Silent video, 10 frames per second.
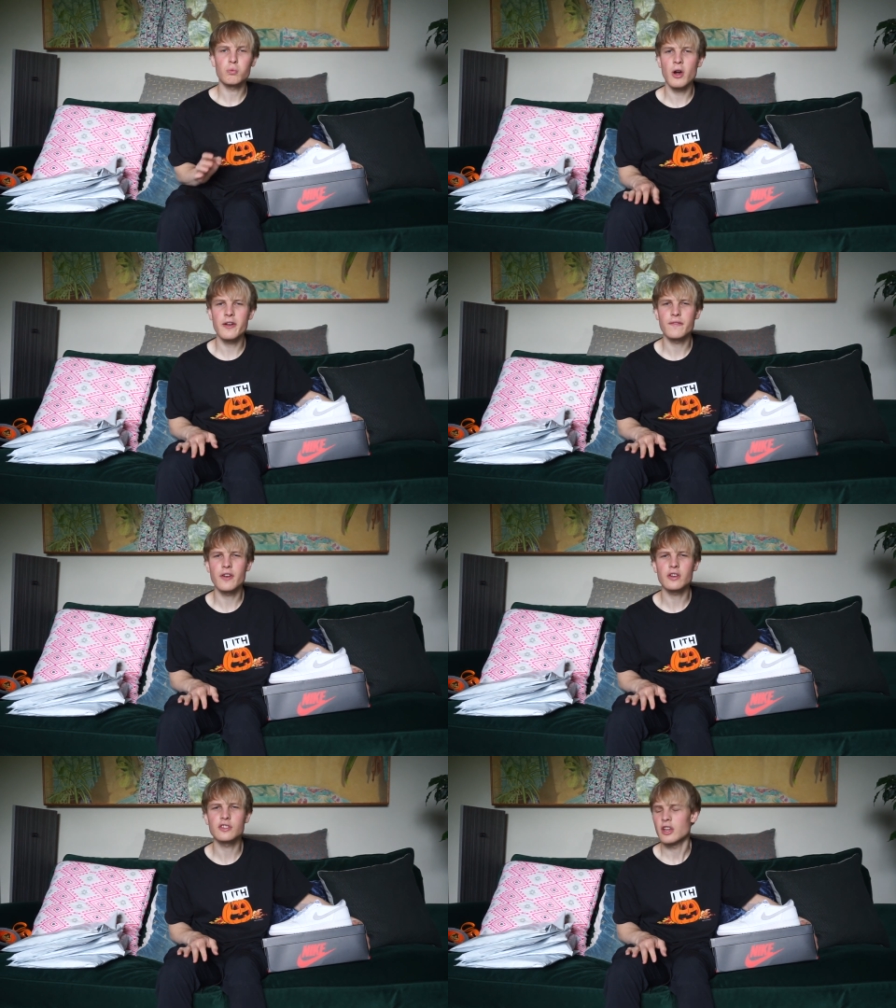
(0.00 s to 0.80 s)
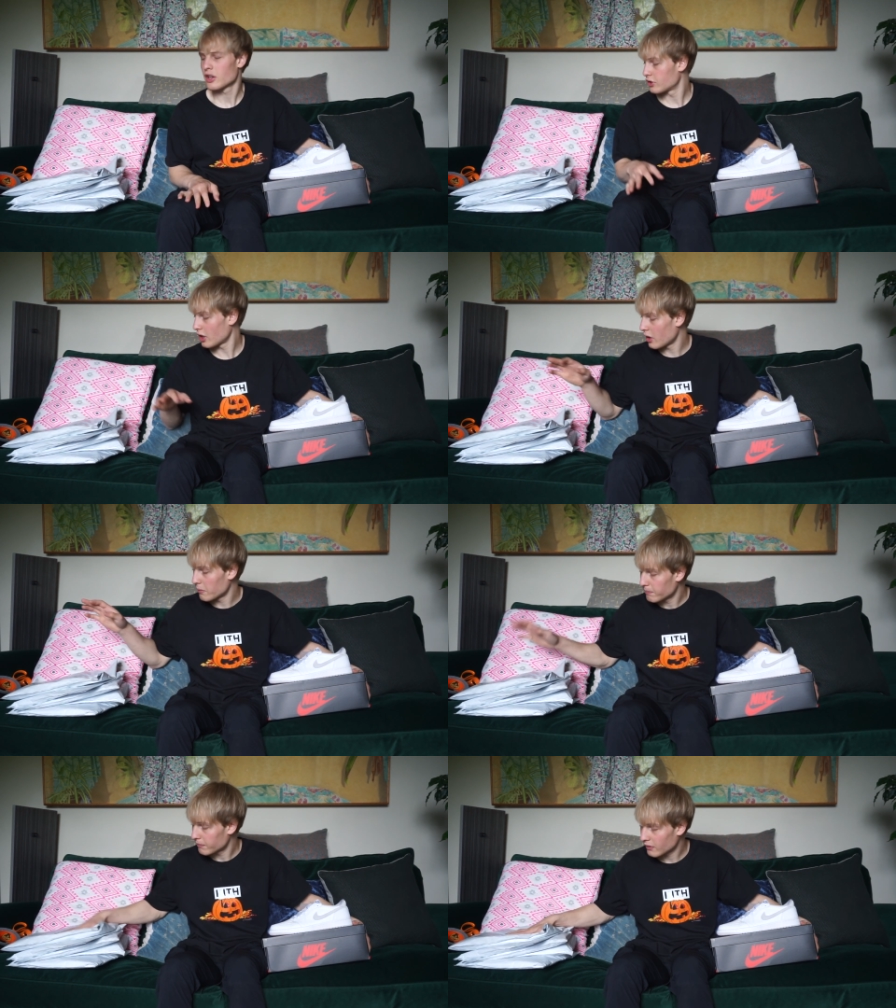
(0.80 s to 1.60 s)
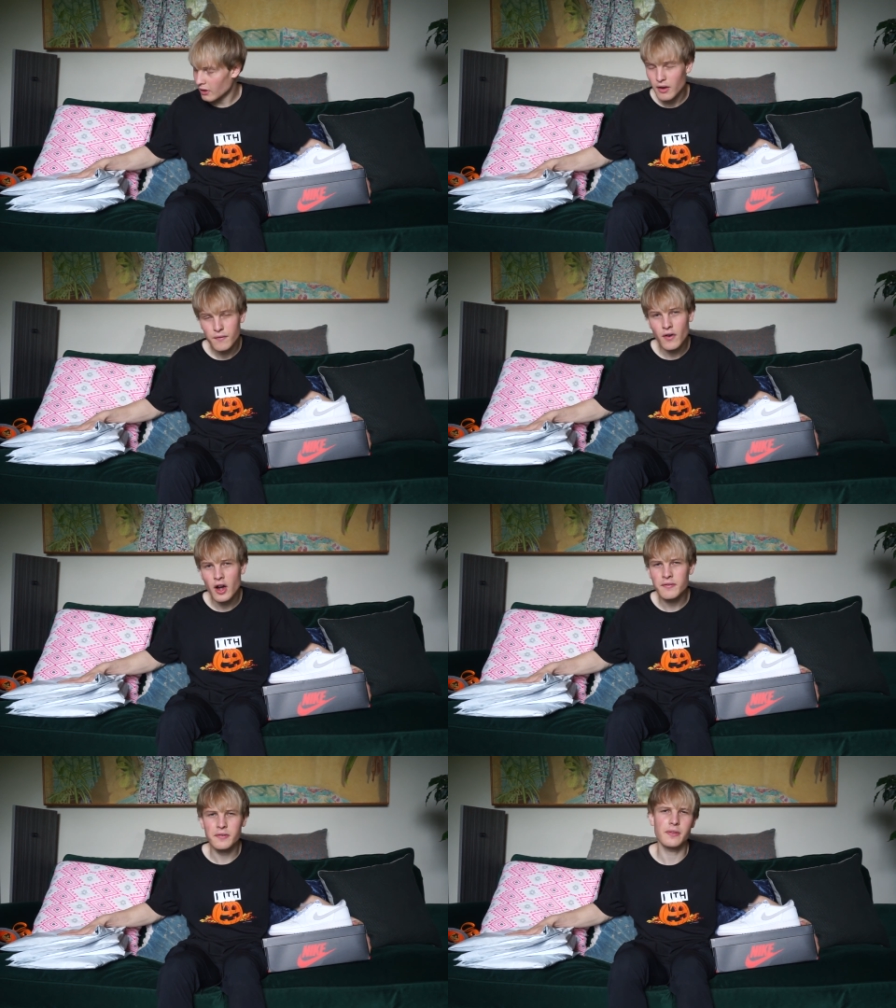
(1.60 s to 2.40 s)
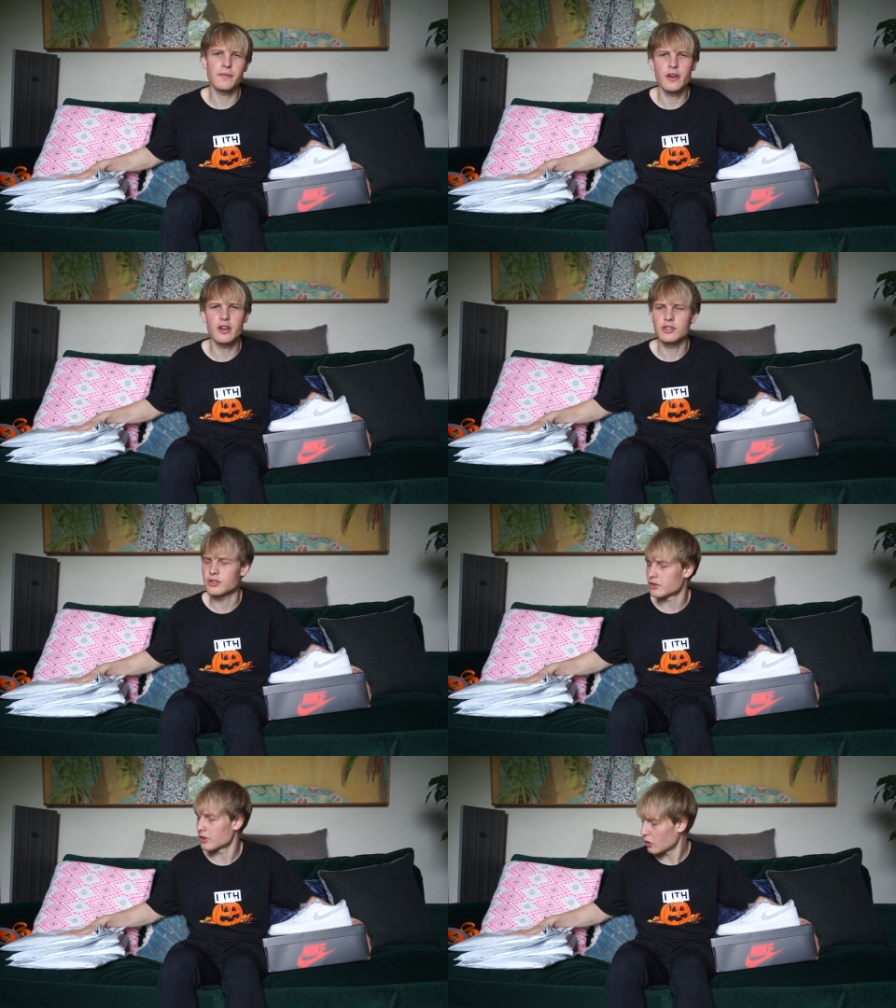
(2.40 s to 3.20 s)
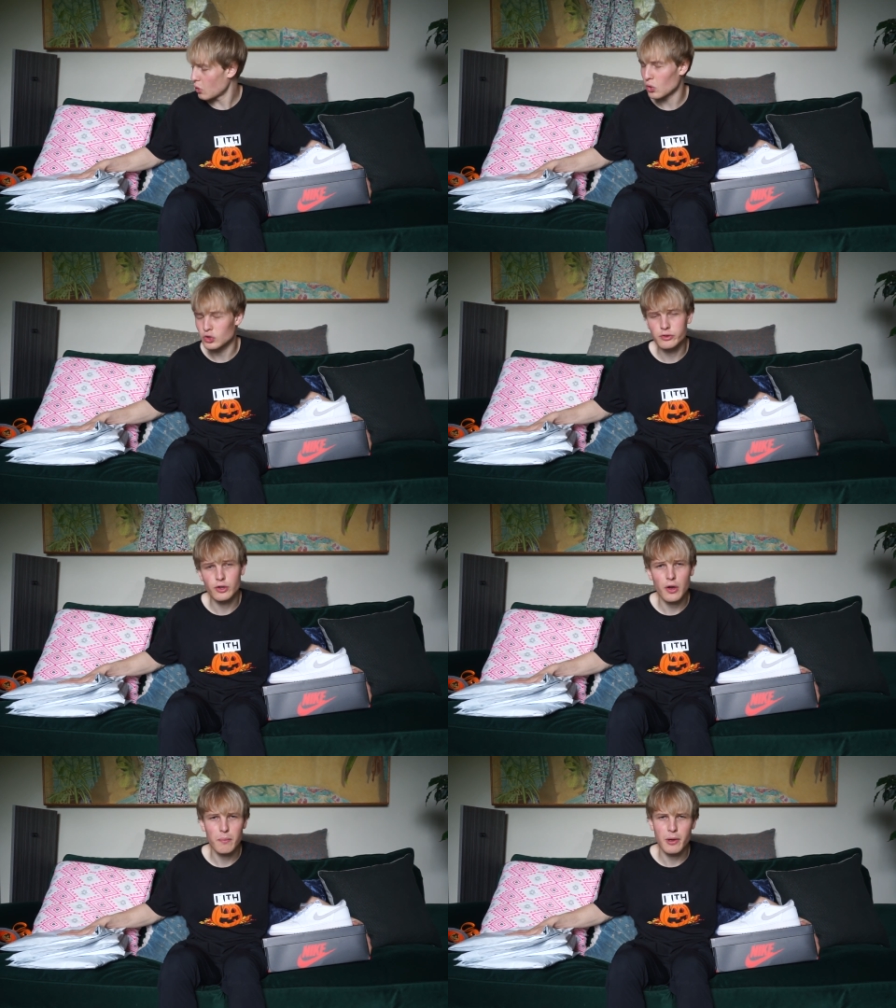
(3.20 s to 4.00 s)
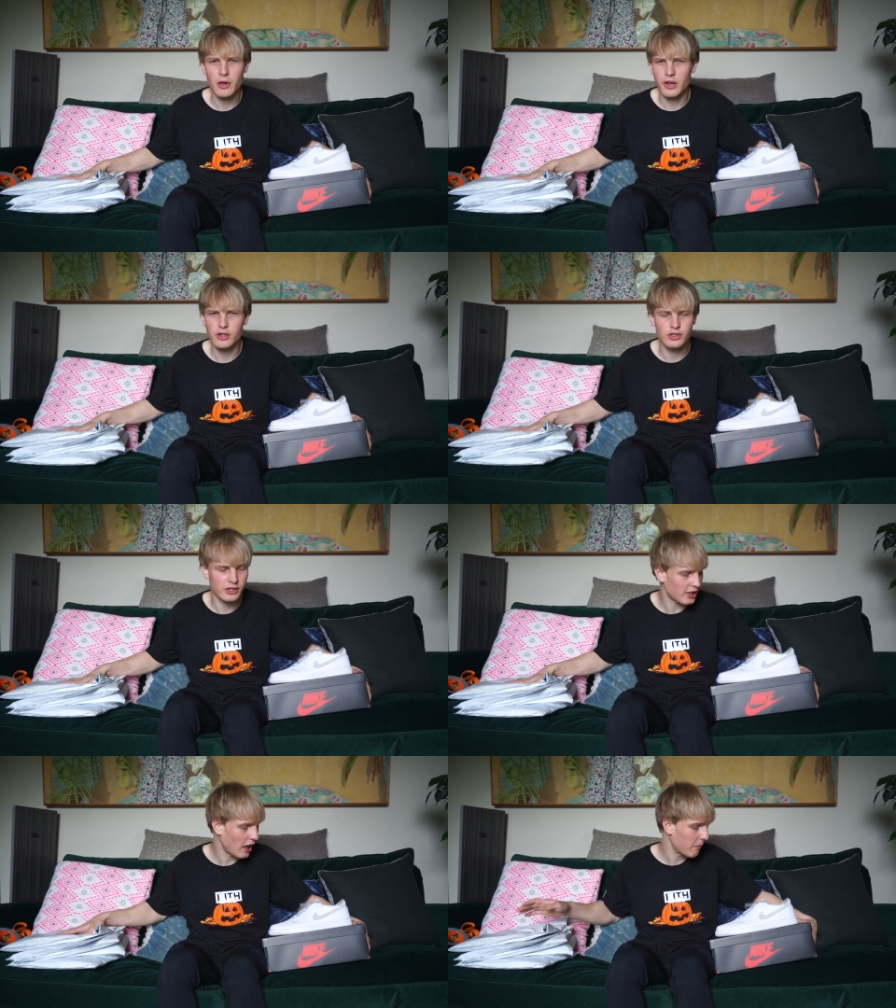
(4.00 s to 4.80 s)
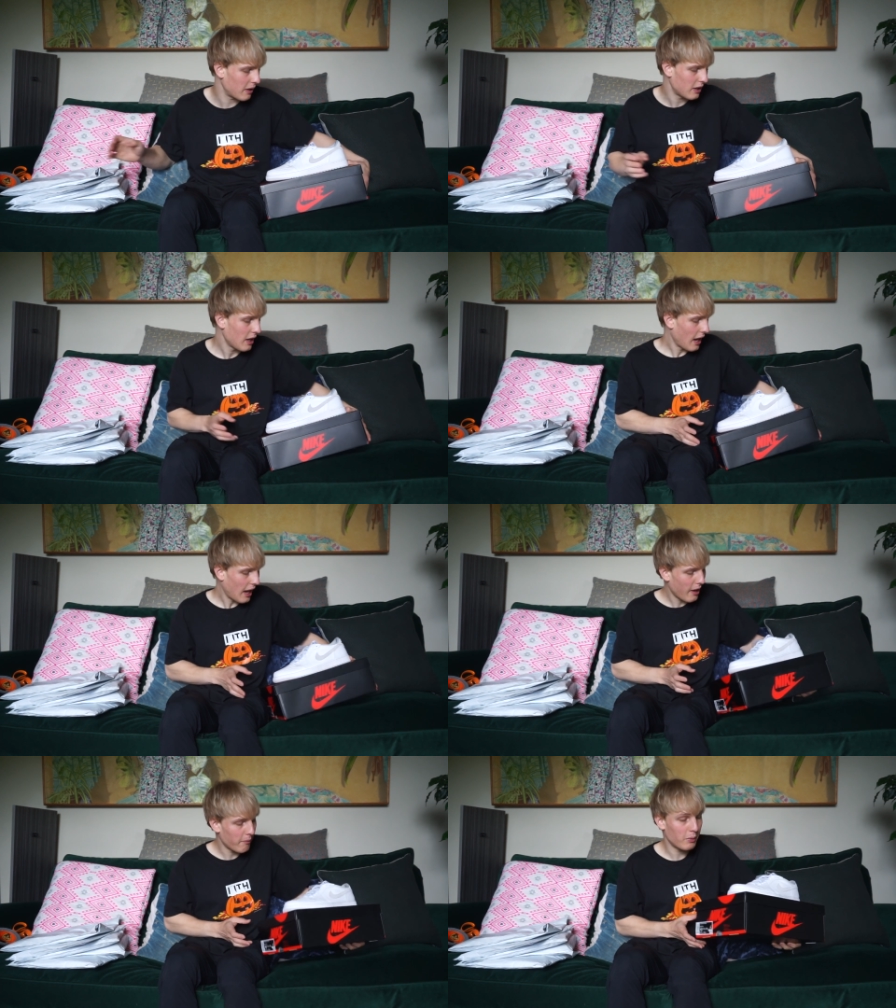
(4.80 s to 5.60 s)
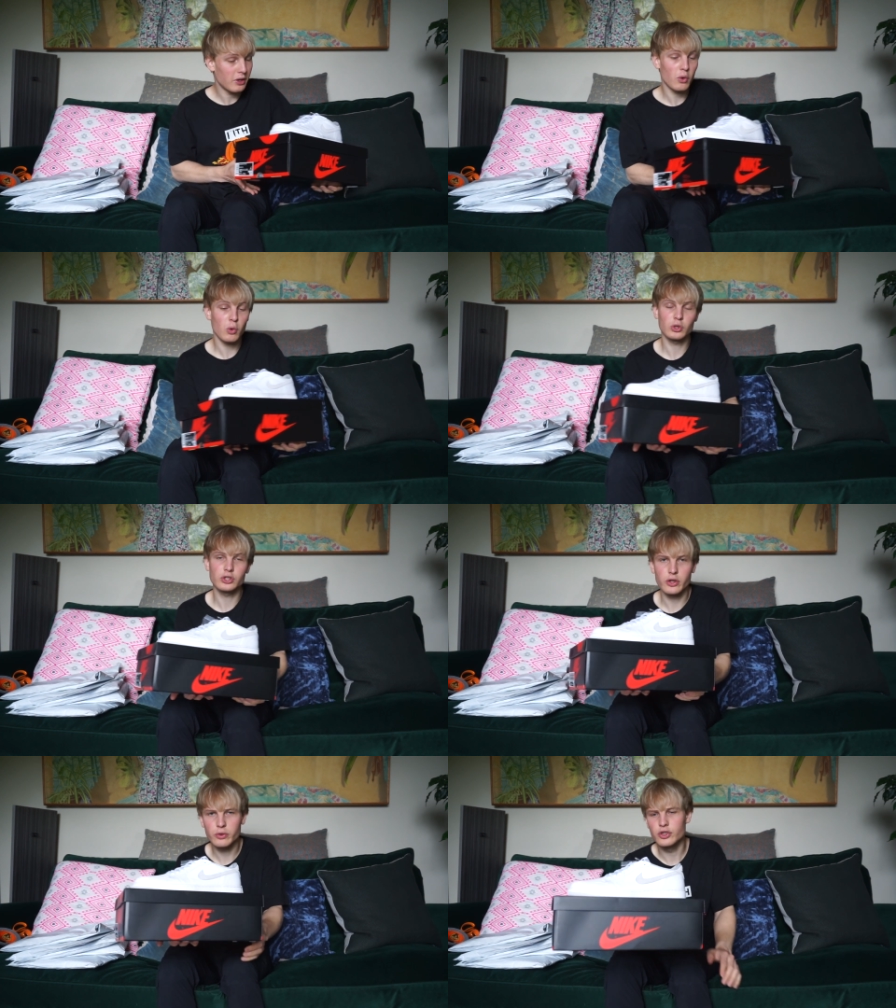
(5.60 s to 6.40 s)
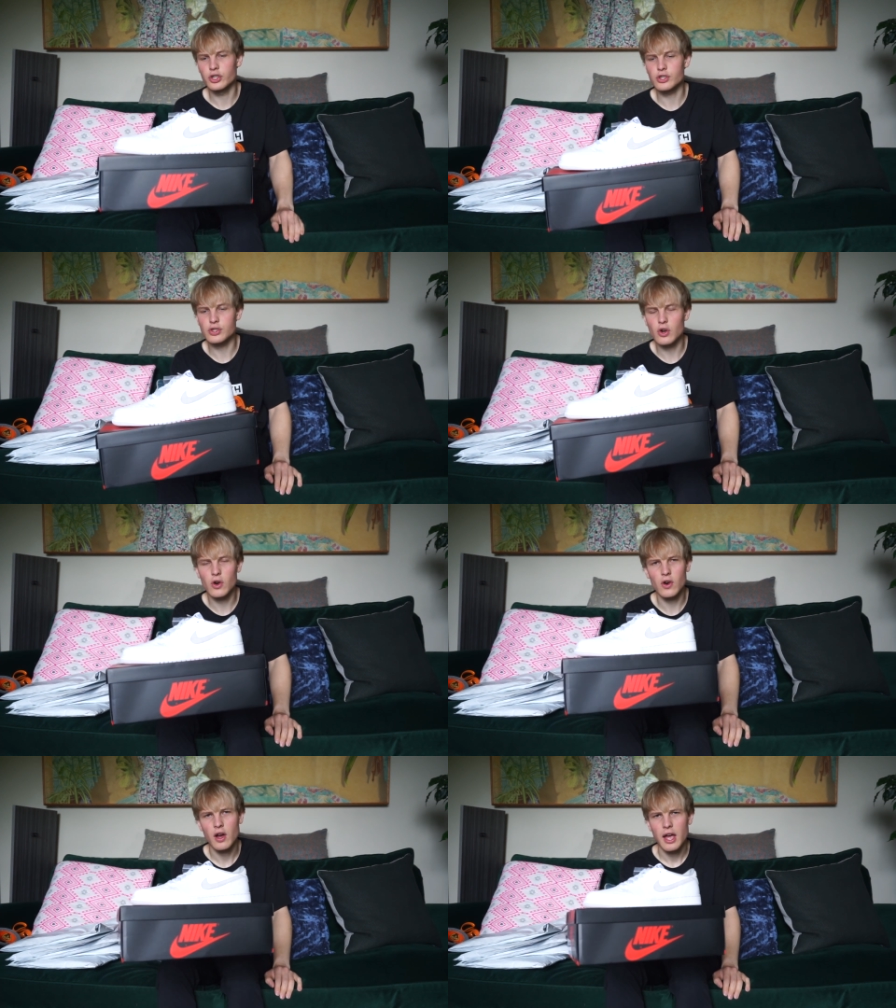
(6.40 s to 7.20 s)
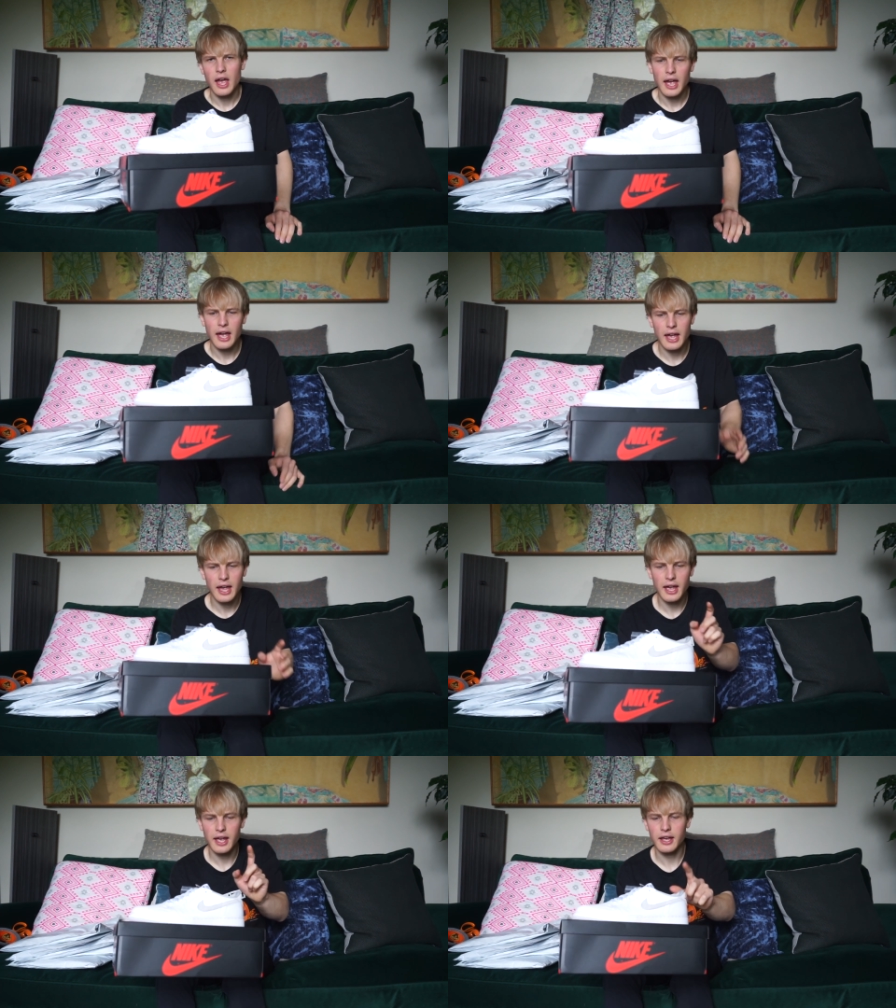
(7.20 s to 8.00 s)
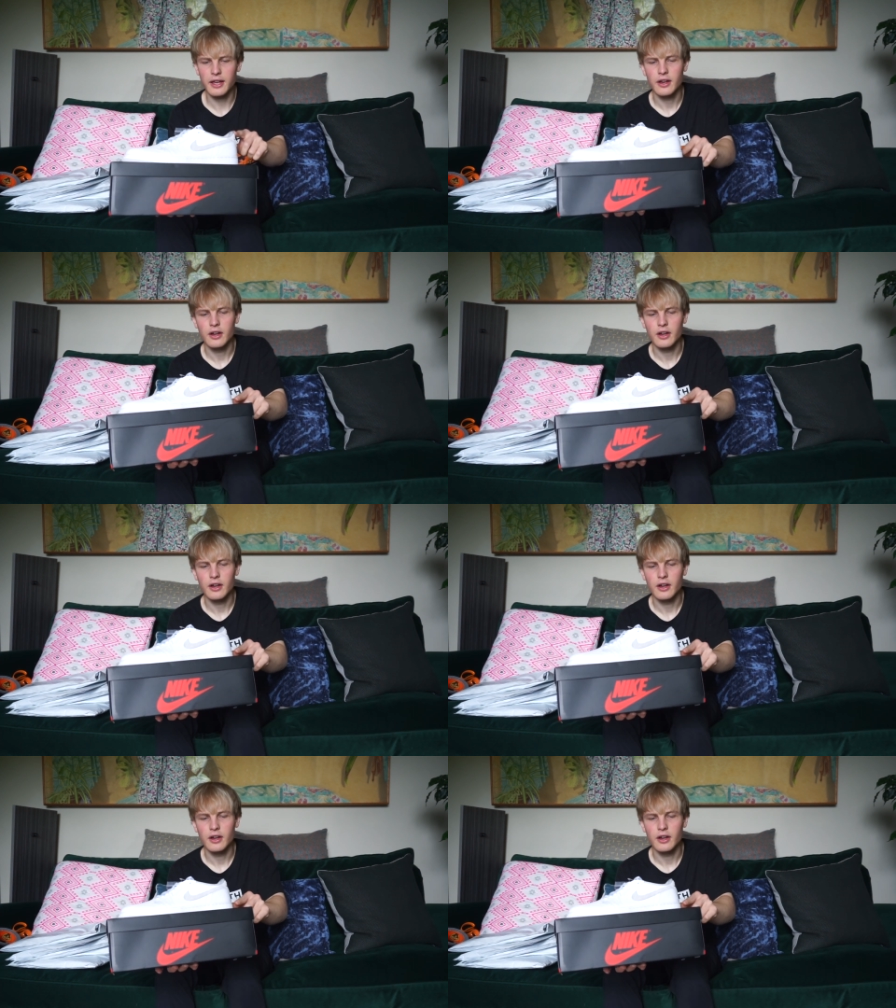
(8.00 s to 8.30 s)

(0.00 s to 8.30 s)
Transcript: Right folks, so five of the first cause burgers just came in, and we also just got a